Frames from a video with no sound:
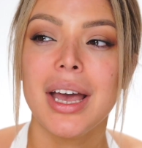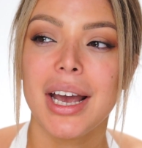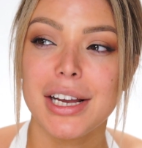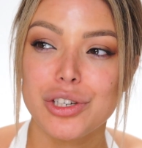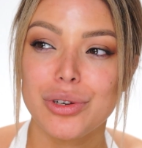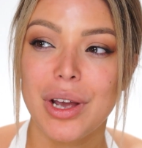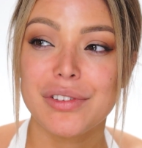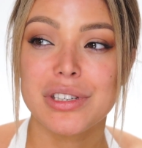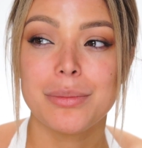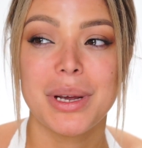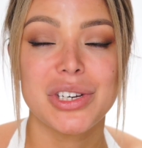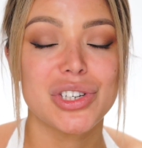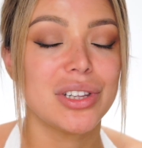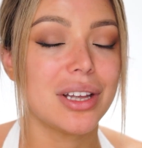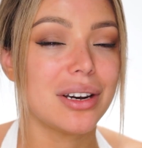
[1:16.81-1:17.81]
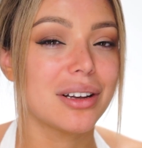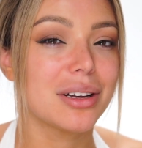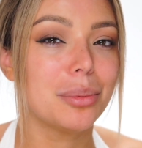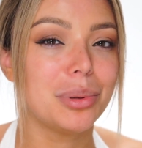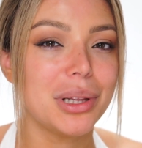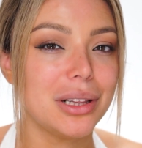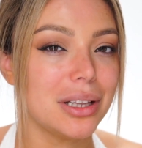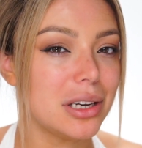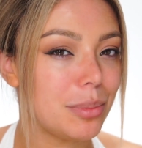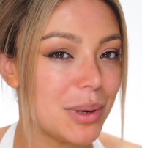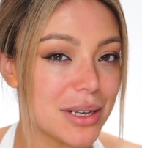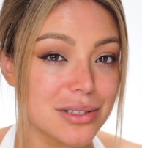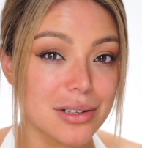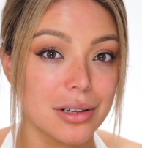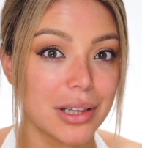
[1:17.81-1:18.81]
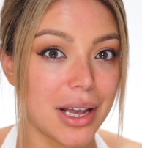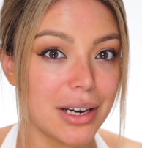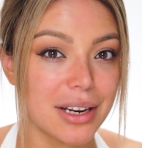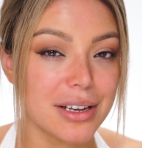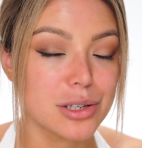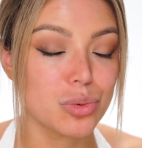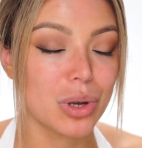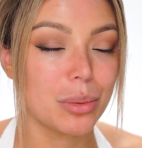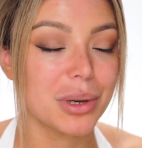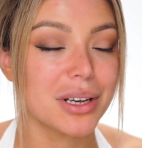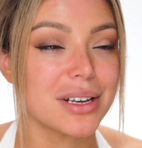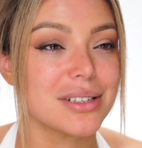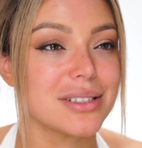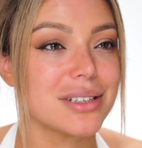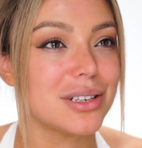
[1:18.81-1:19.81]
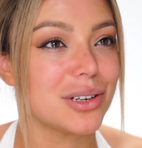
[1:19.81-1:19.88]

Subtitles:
I do have to mention that it completely depends on lighting as well because,